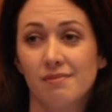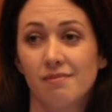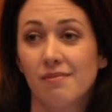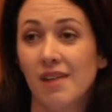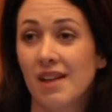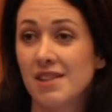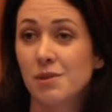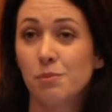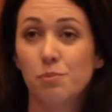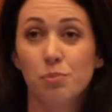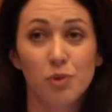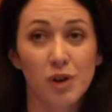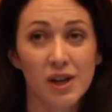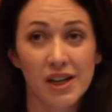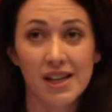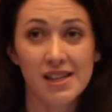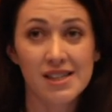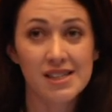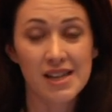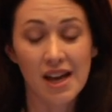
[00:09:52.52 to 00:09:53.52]
That's a
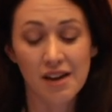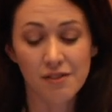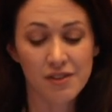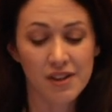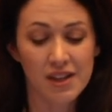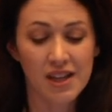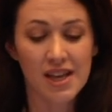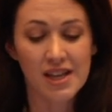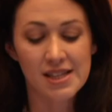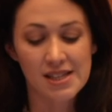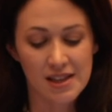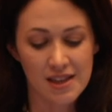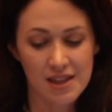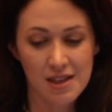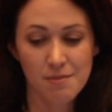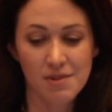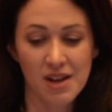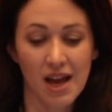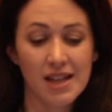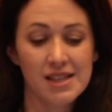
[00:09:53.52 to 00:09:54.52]
brilliant snack for the kids. I give
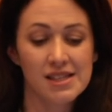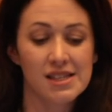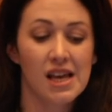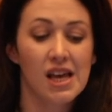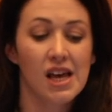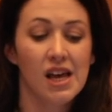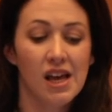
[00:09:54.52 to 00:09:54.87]
them nuts.